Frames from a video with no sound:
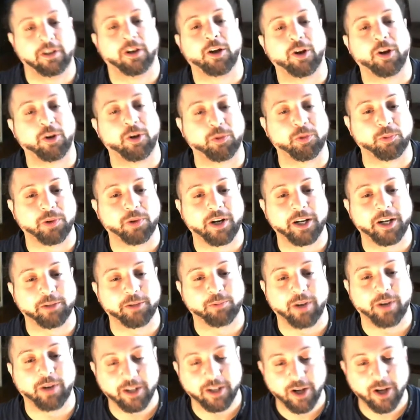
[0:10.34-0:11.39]
Alright,
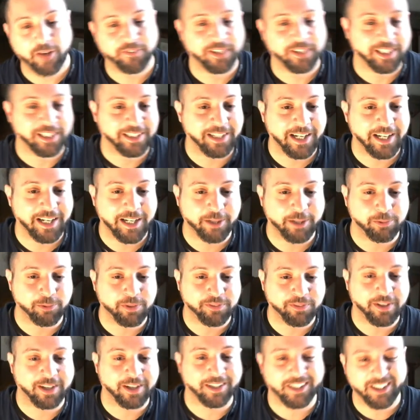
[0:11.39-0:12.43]
right off the gate,
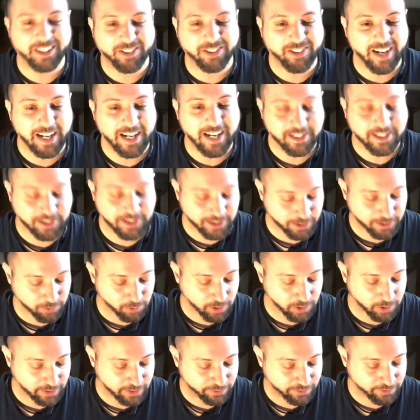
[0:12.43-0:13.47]
we've got a classic
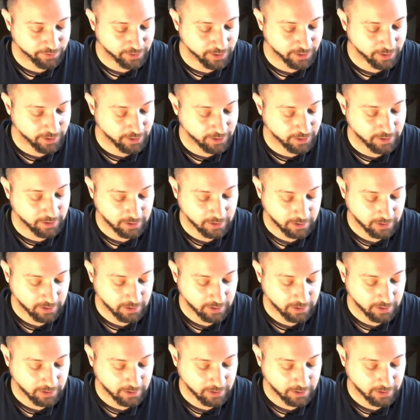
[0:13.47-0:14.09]
riff here.